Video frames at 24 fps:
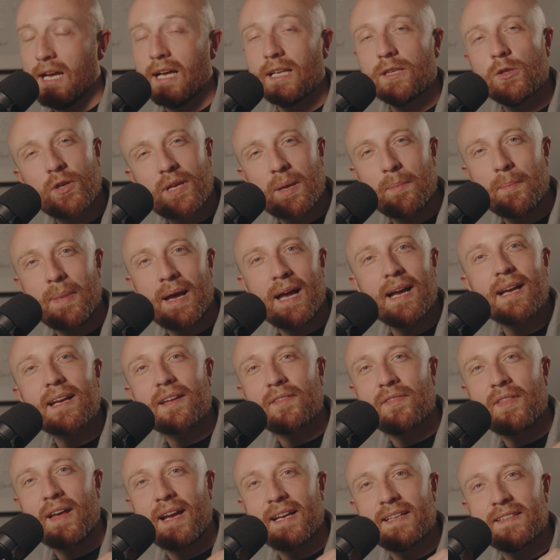Looking back,
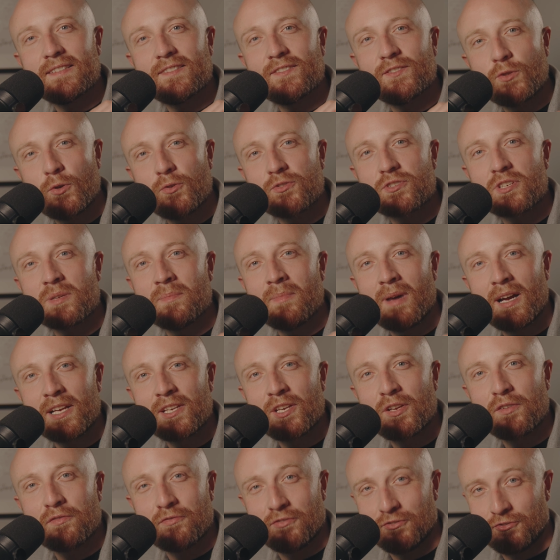that is such a
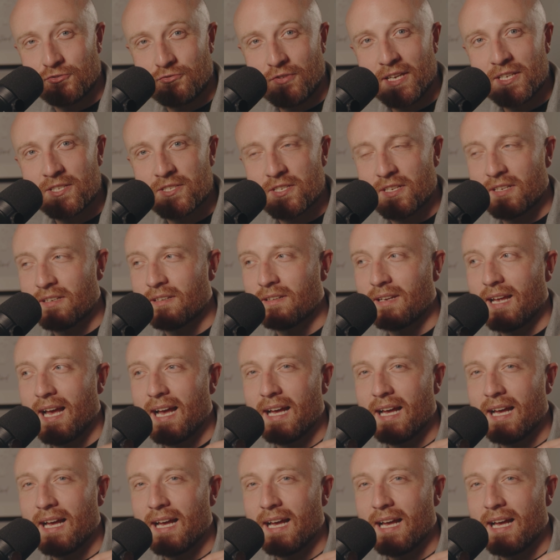minute frustration